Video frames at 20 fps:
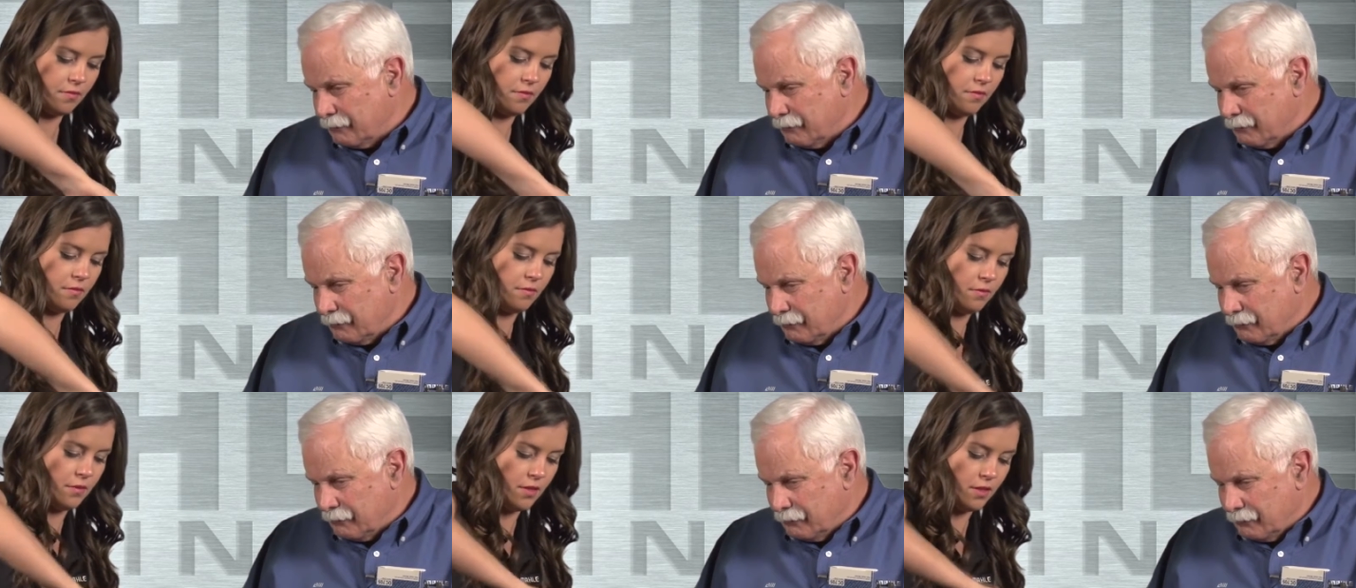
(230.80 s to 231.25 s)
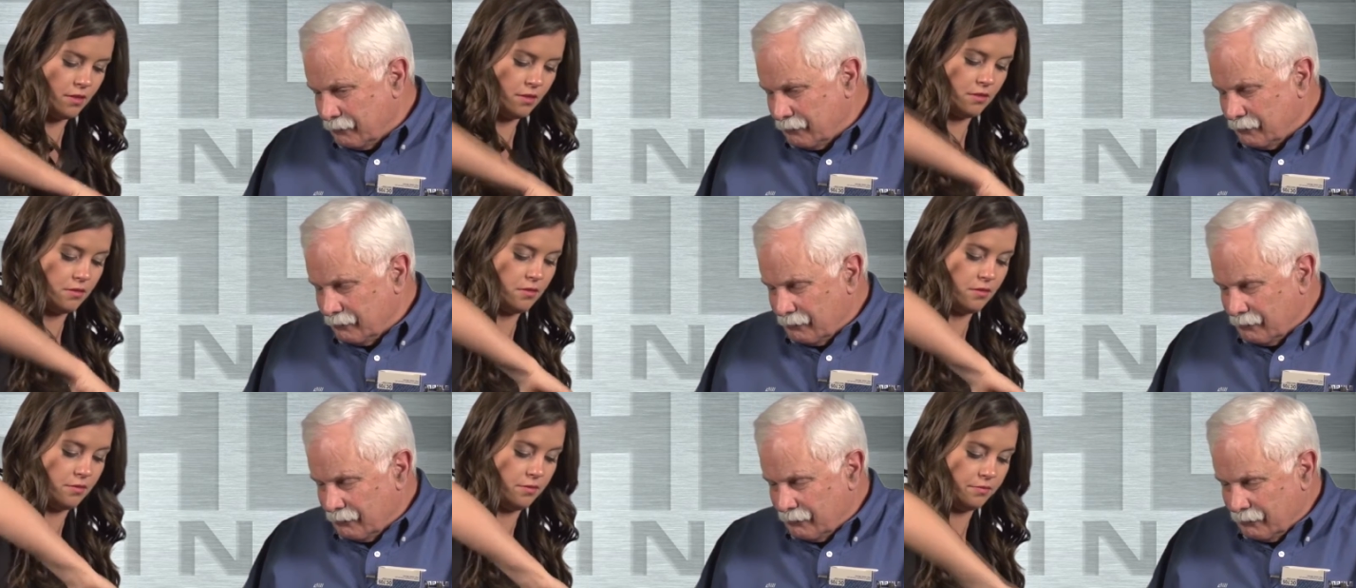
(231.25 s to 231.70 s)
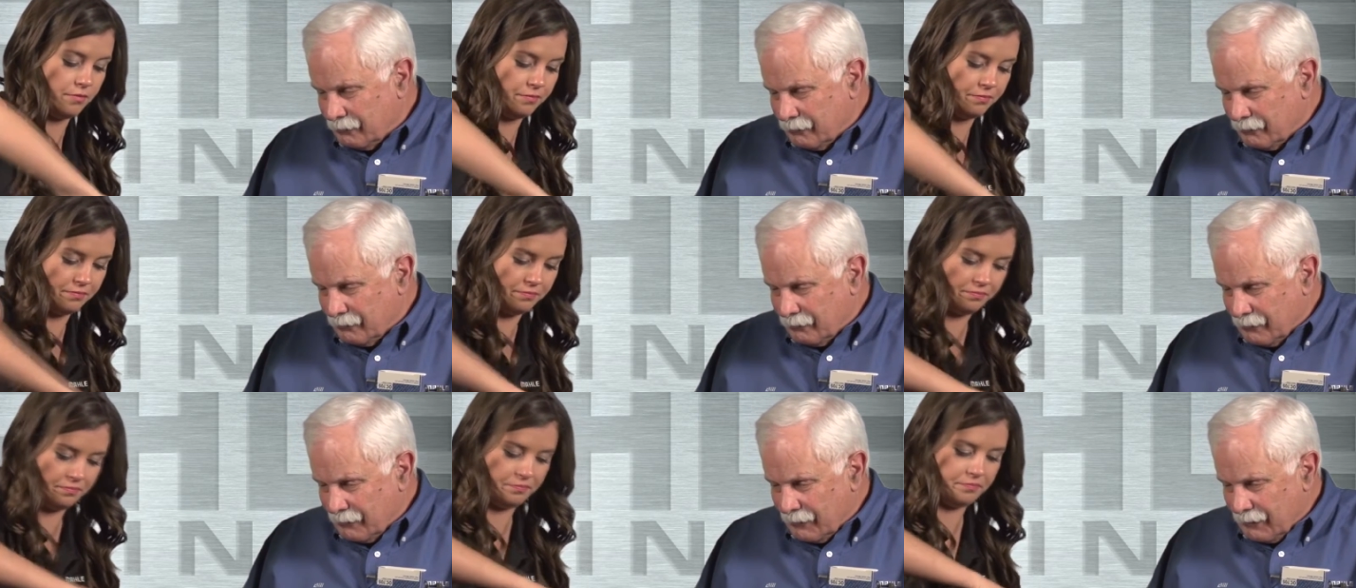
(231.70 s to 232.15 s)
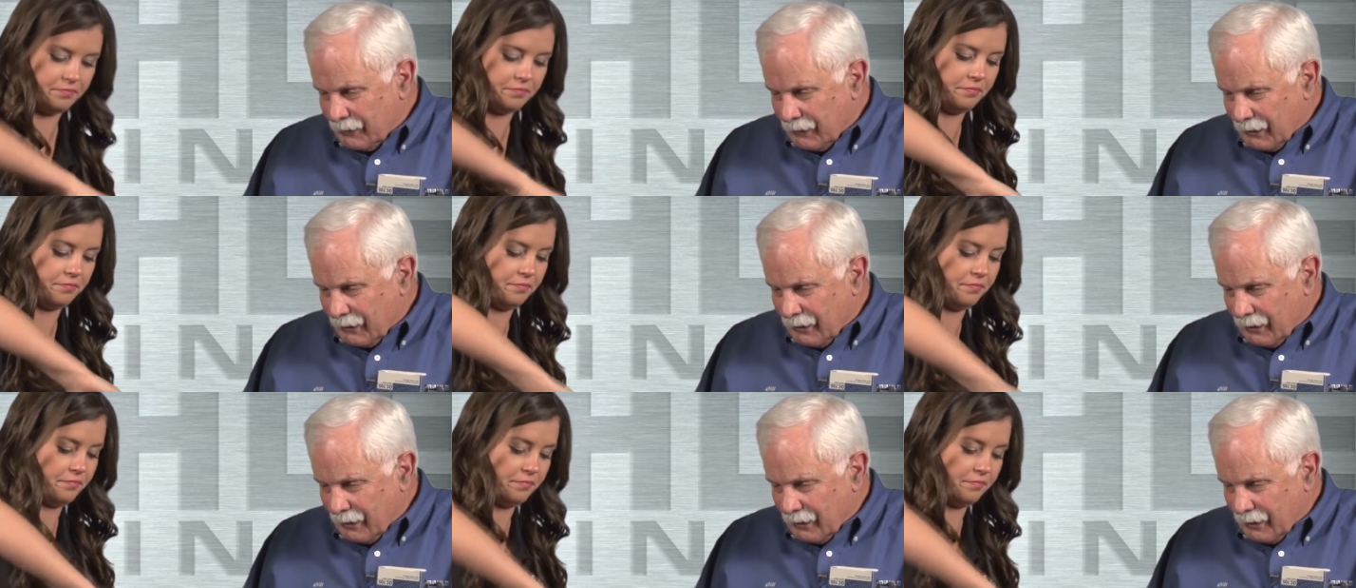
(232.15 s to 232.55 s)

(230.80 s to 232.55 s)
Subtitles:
Nobody speaks.